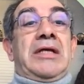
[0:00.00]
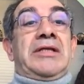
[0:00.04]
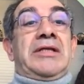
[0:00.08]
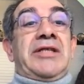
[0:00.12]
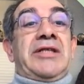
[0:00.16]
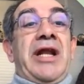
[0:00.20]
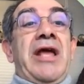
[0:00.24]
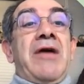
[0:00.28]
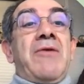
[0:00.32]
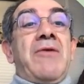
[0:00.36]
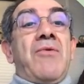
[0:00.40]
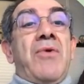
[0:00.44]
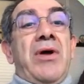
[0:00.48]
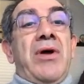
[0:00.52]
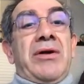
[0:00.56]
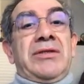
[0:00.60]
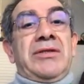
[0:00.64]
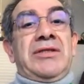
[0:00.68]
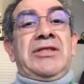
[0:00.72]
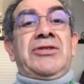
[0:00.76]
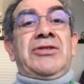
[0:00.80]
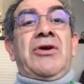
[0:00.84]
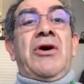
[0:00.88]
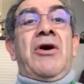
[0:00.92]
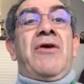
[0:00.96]
X-ray were
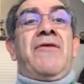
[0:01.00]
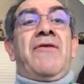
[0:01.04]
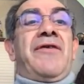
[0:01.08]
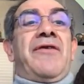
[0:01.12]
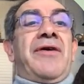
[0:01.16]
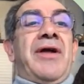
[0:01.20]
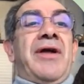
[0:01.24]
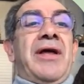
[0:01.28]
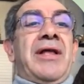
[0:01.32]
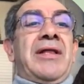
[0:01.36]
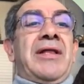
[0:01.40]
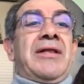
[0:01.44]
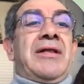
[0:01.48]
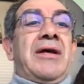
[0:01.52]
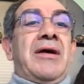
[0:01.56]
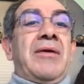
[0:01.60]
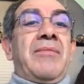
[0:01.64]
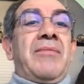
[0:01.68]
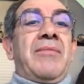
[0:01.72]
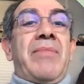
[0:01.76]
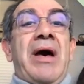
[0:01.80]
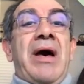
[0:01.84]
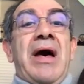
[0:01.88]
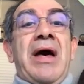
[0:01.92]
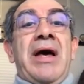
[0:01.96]
discovered
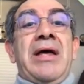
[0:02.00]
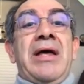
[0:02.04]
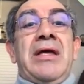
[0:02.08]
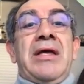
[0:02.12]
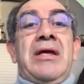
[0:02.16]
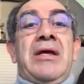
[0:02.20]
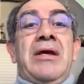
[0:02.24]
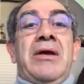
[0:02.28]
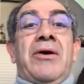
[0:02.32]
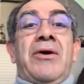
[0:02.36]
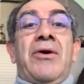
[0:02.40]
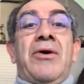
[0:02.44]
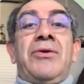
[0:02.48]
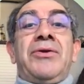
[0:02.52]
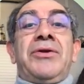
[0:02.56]
by